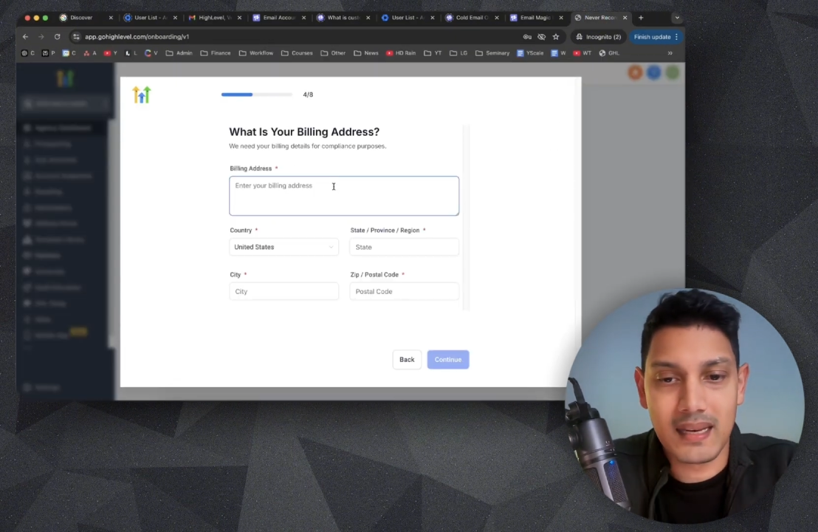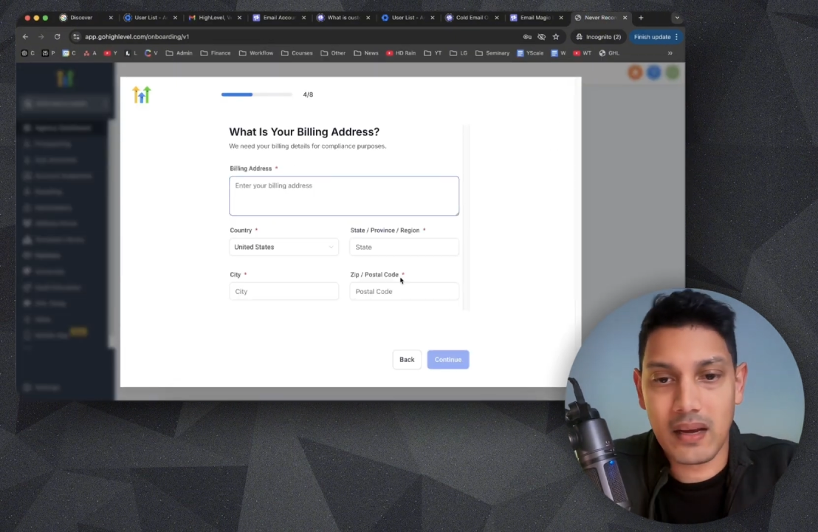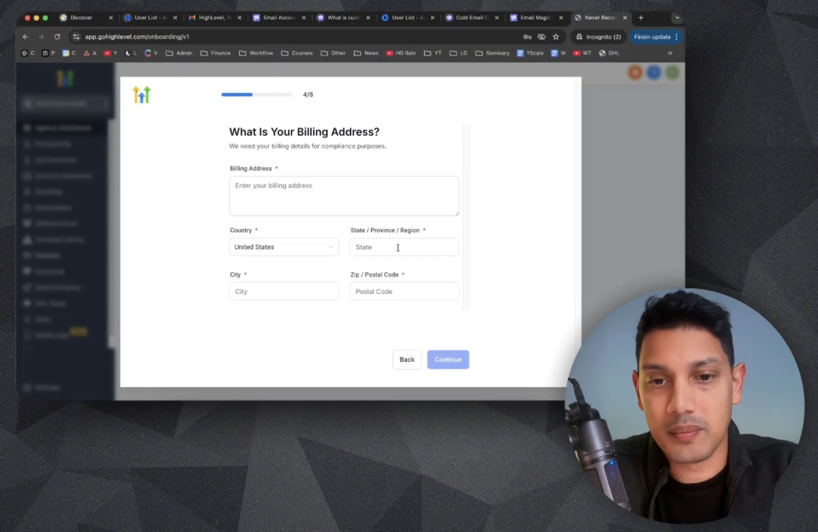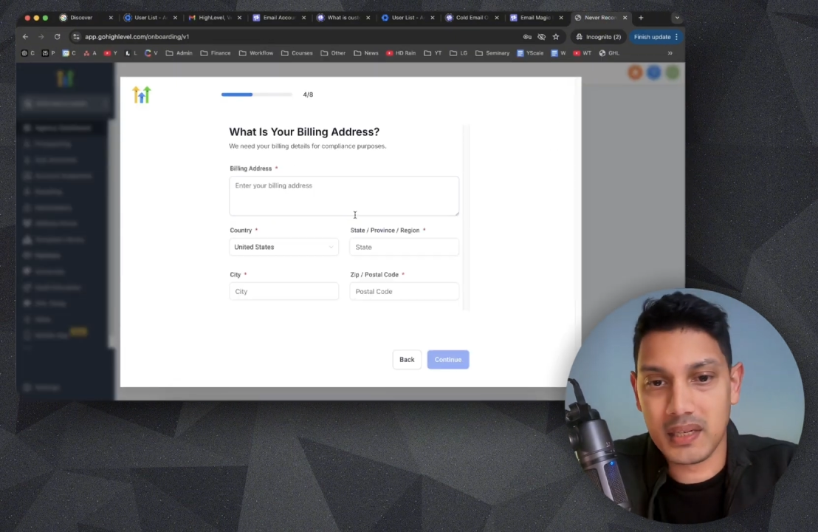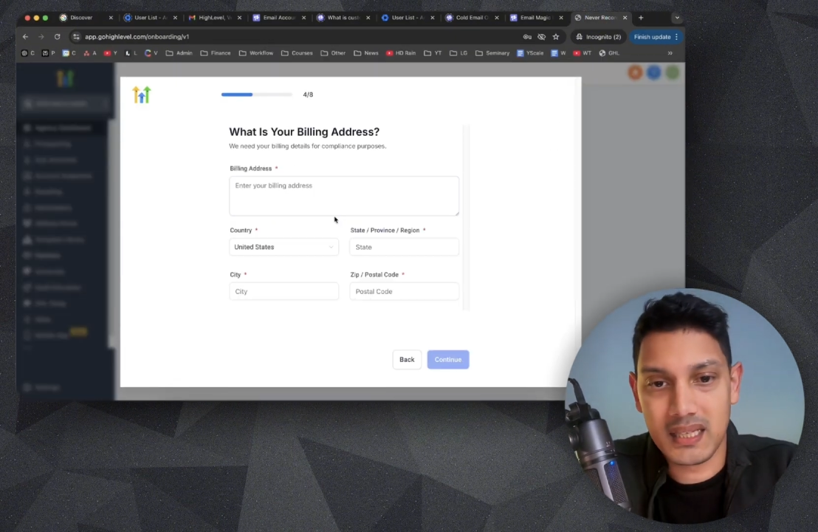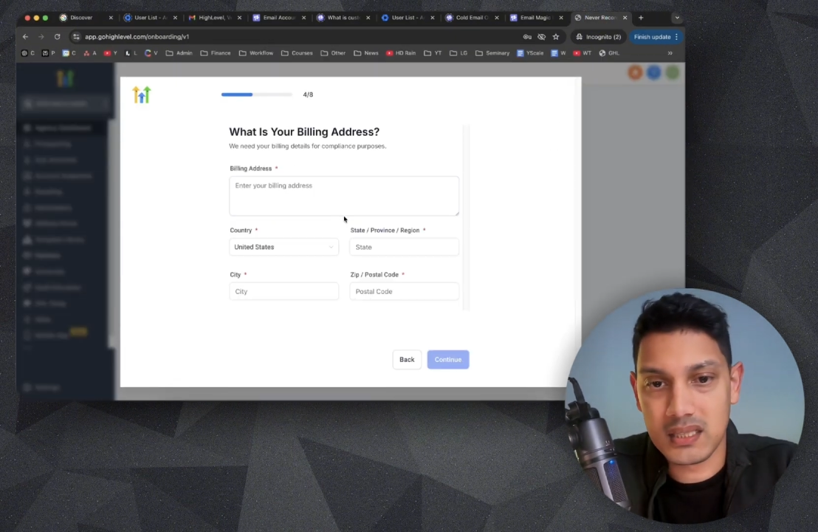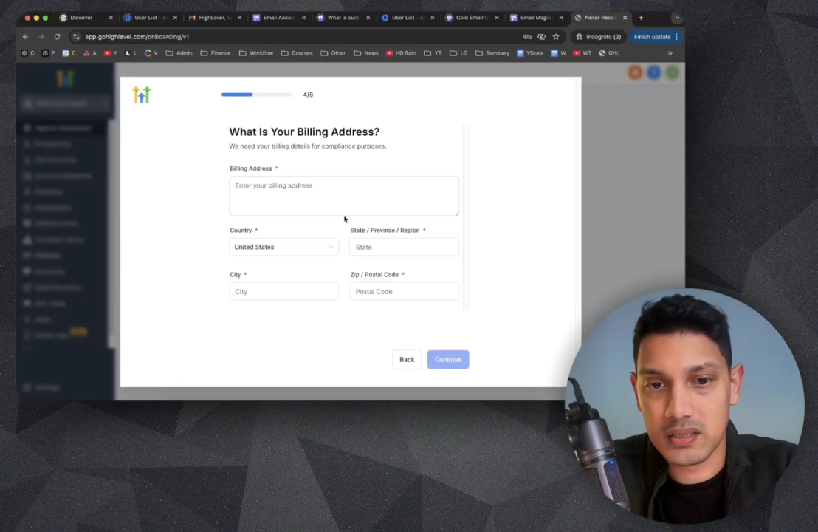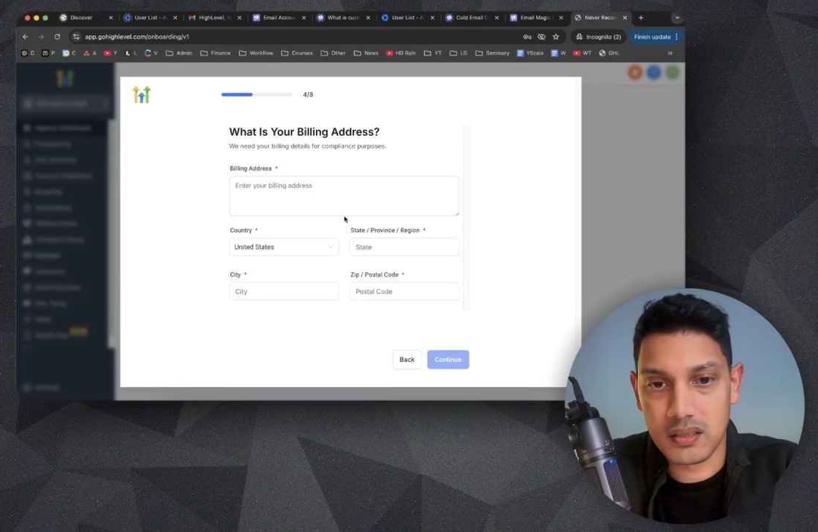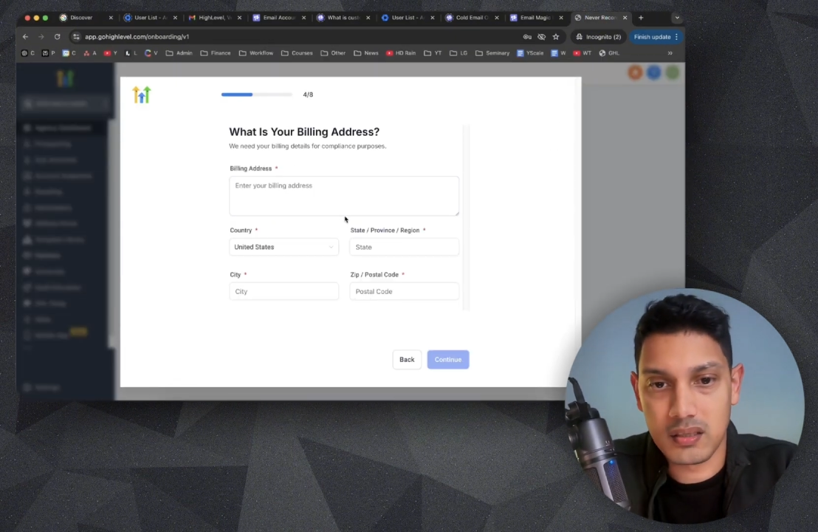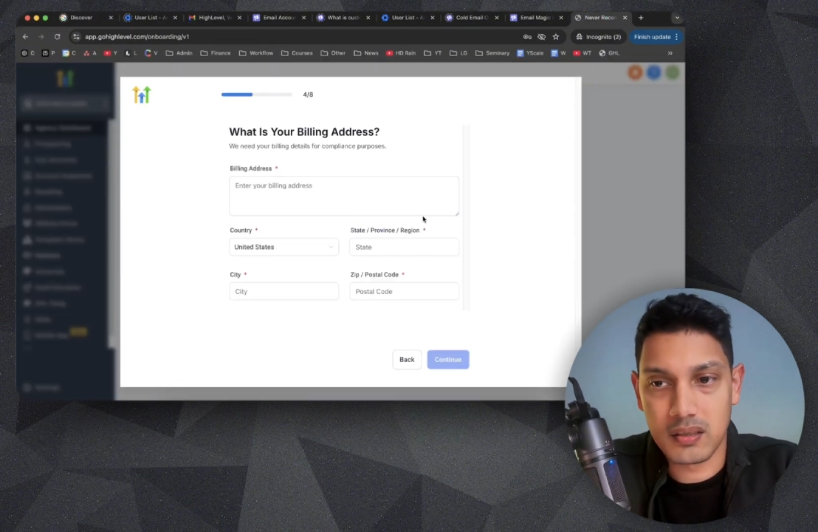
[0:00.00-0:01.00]
now I'm going to
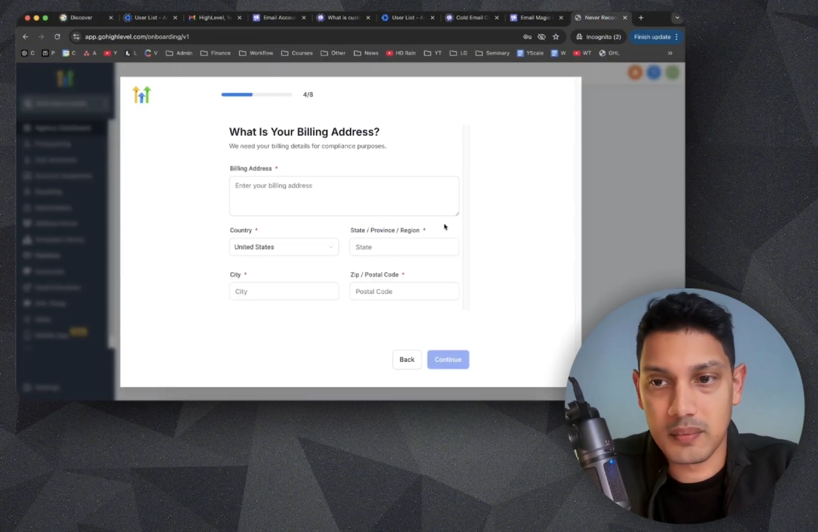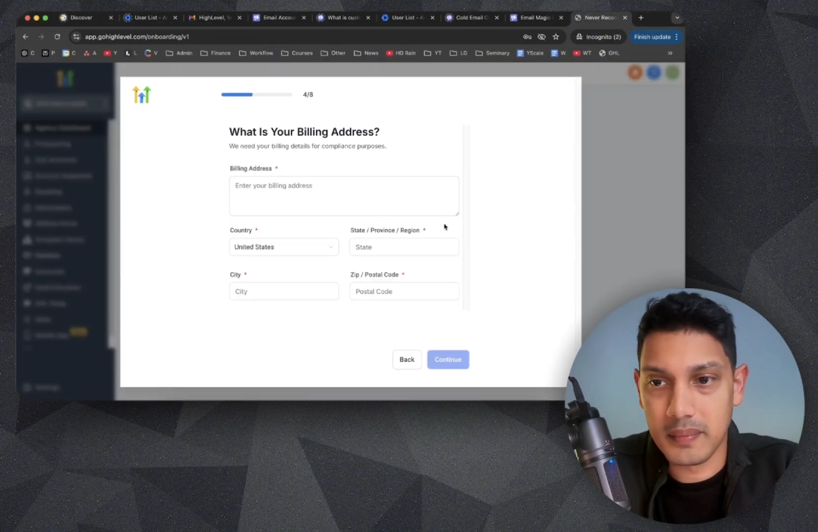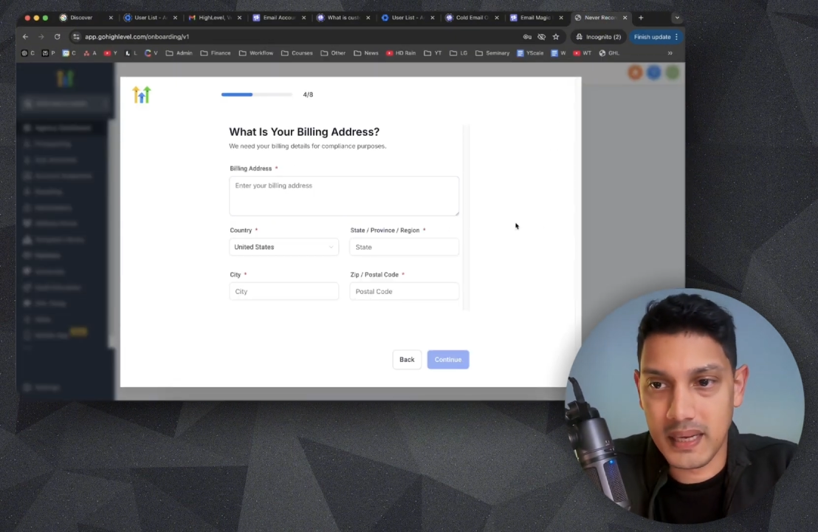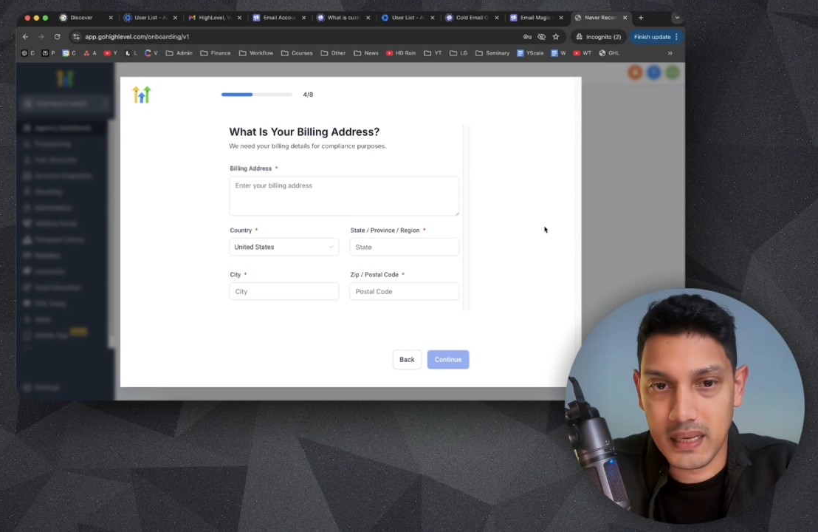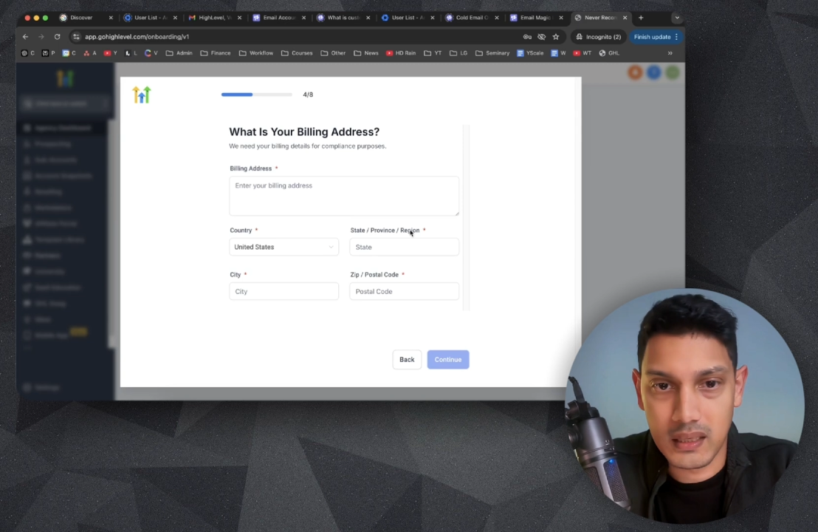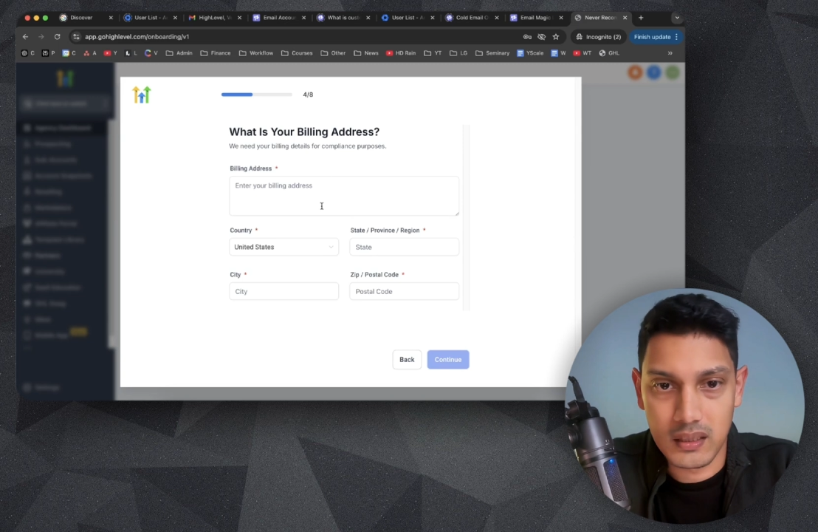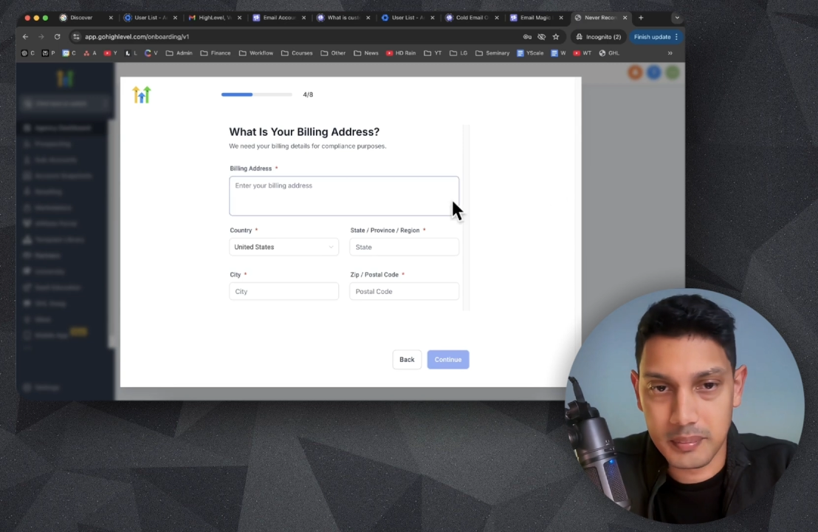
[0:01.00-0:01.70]
enter my